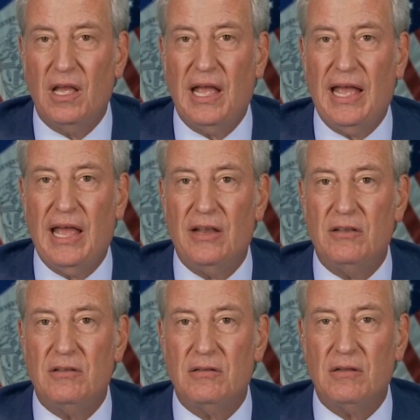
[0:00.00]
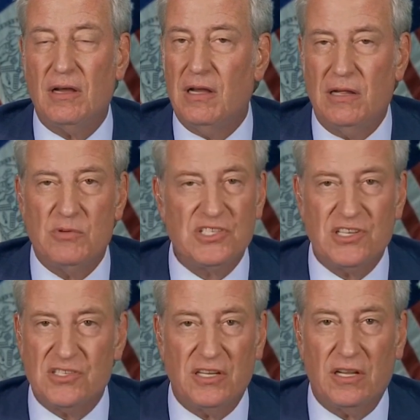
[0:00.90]
And I was
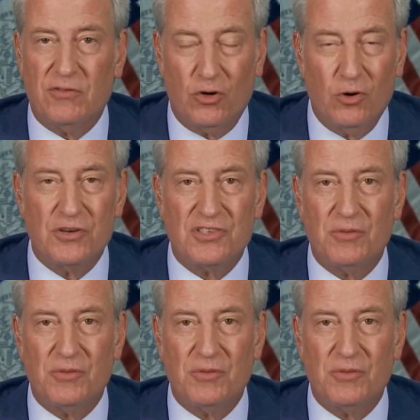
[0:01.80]
listening, of course,